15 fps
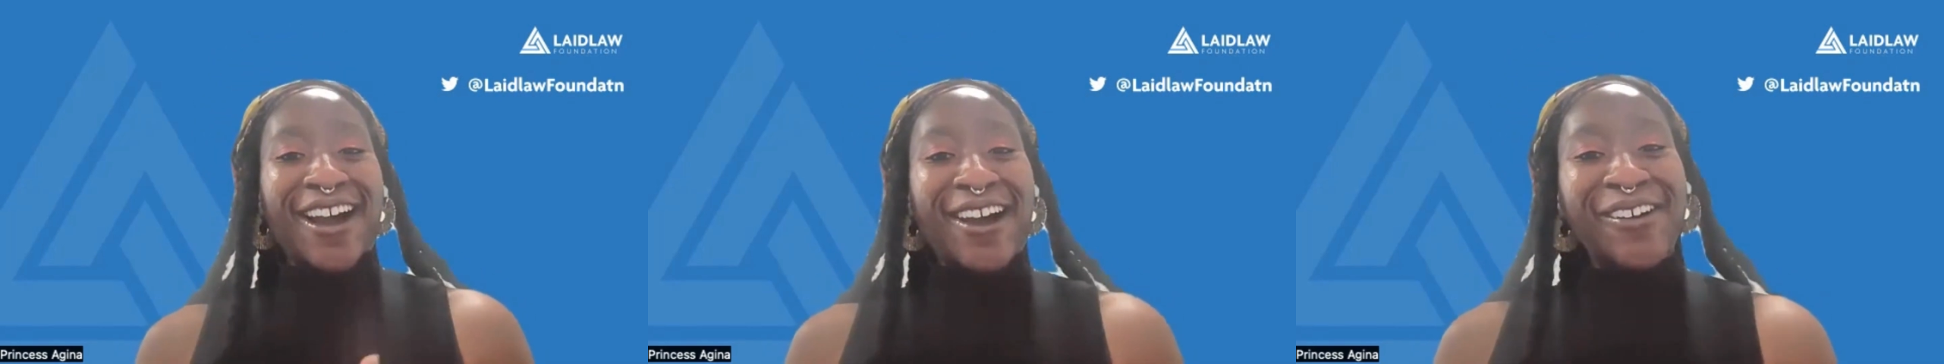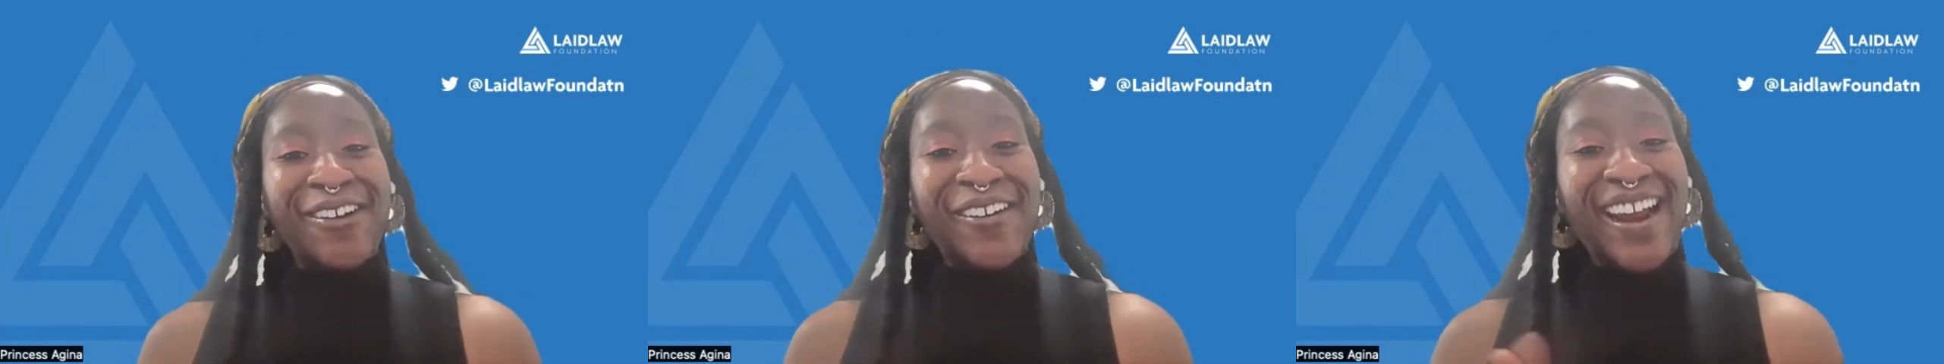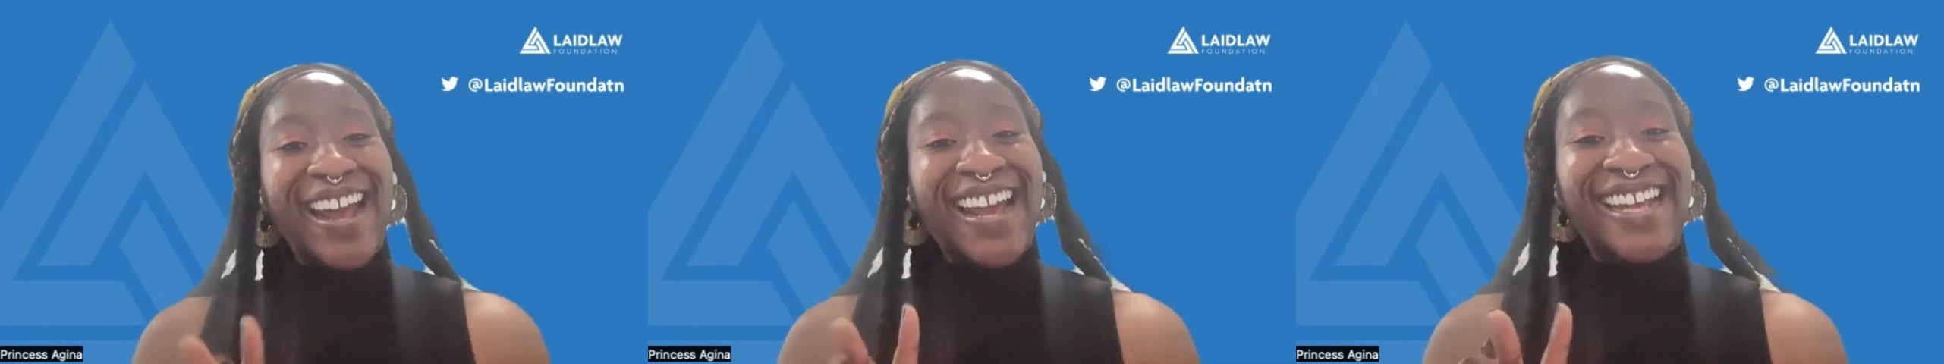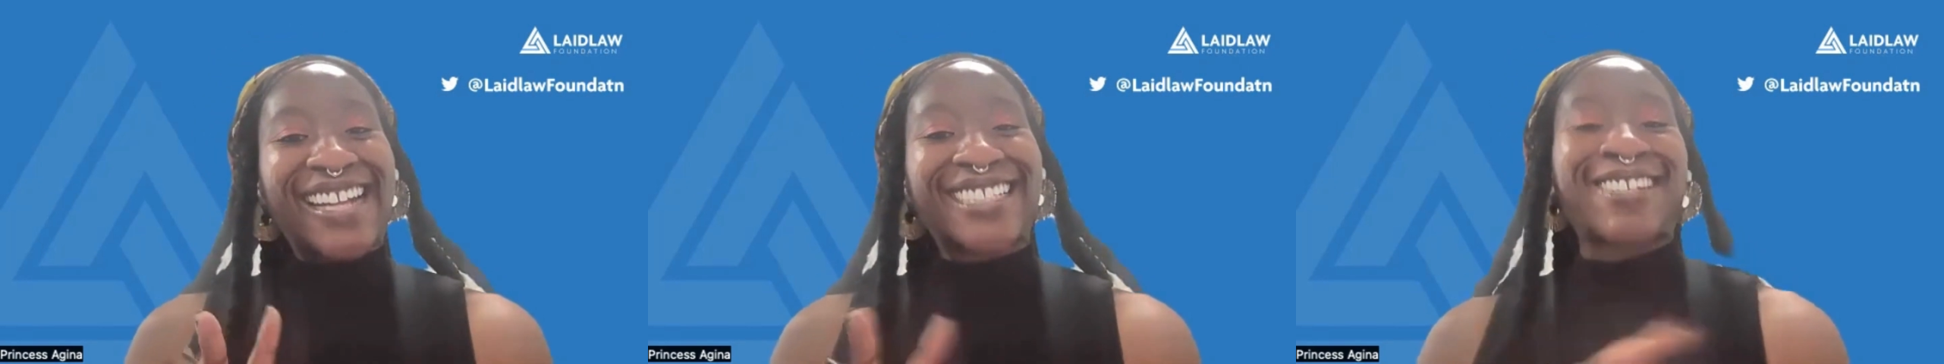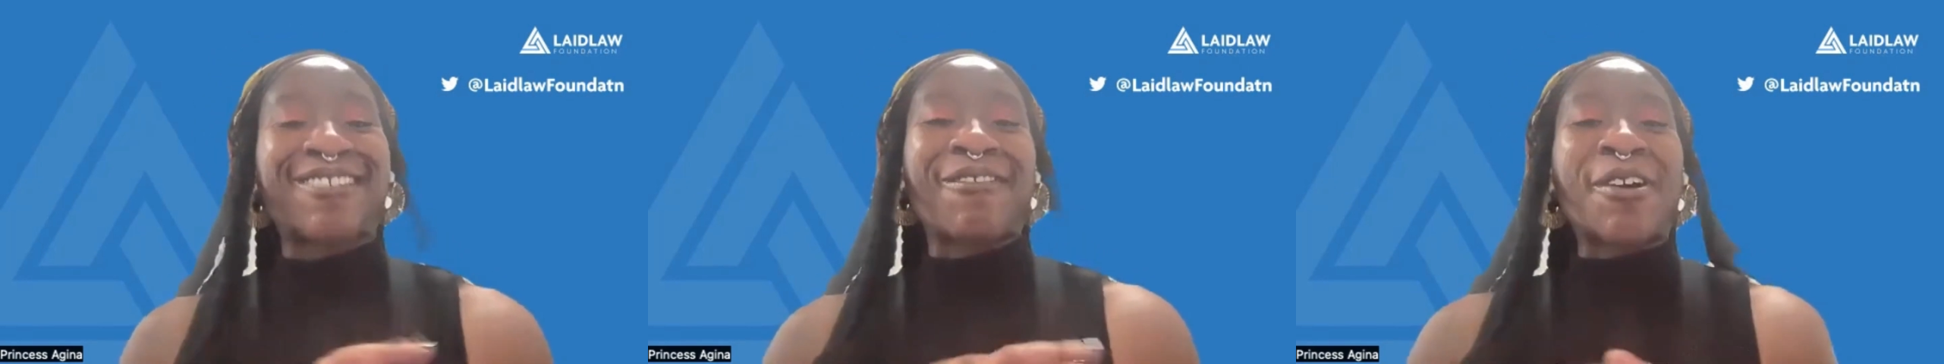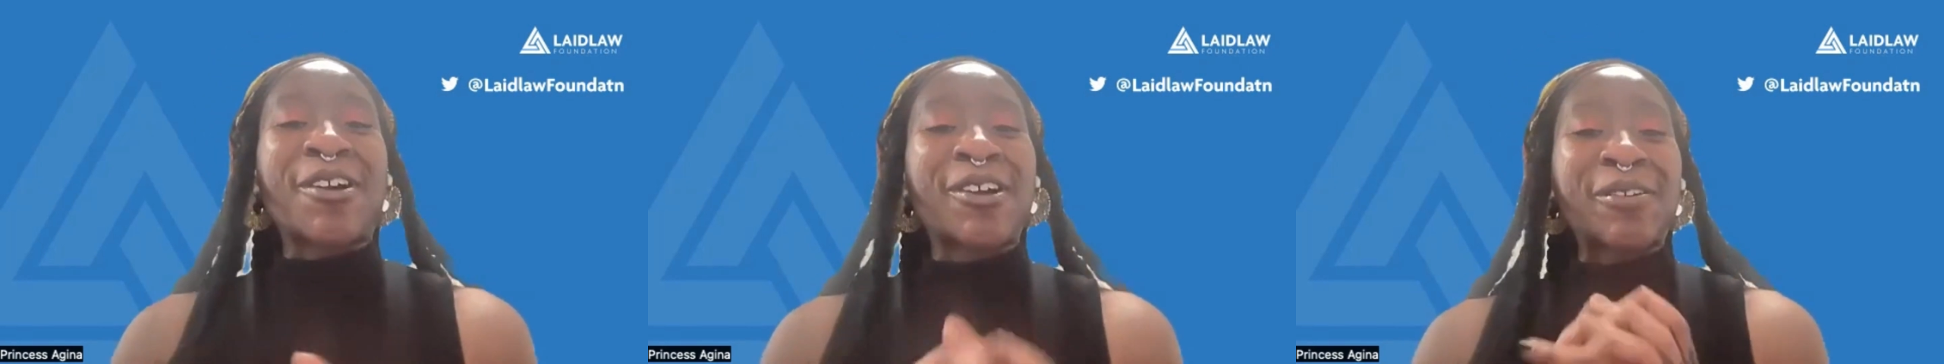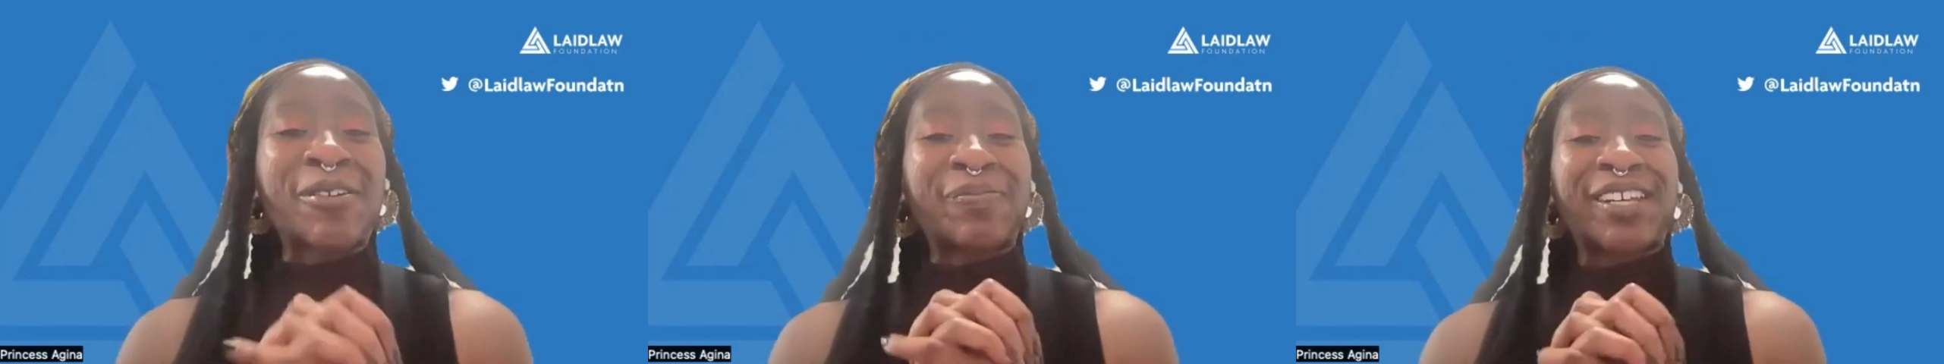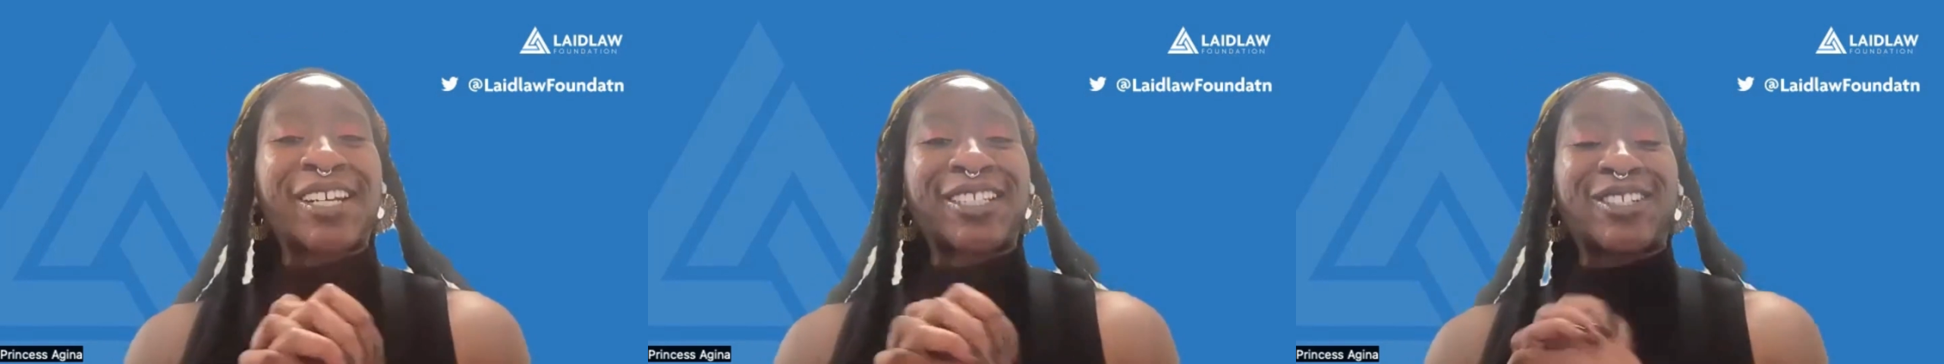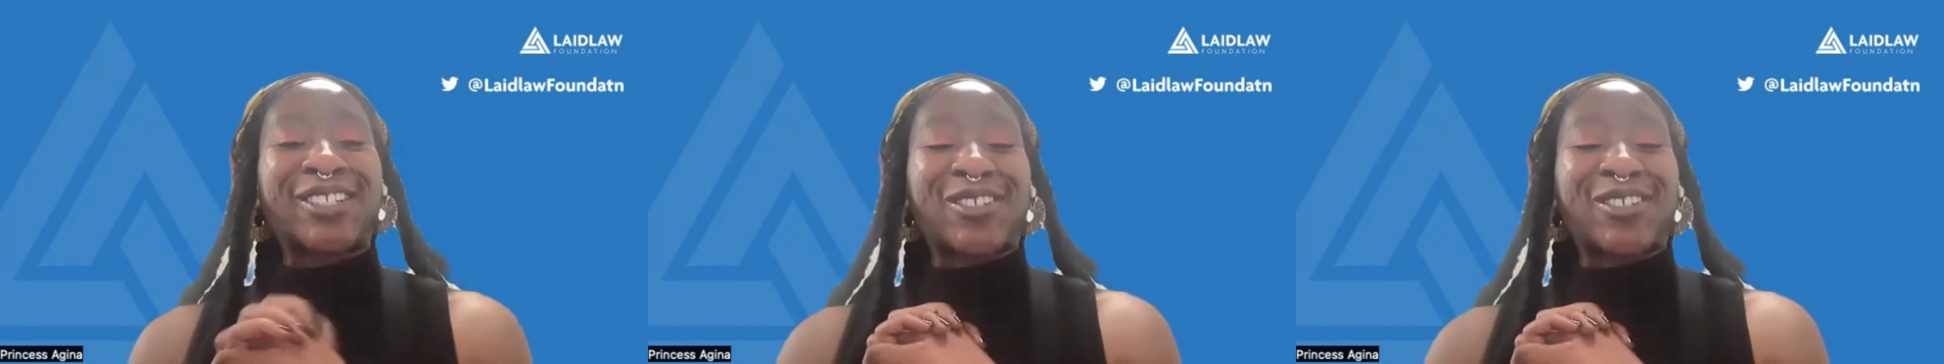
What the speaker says: All right, welcome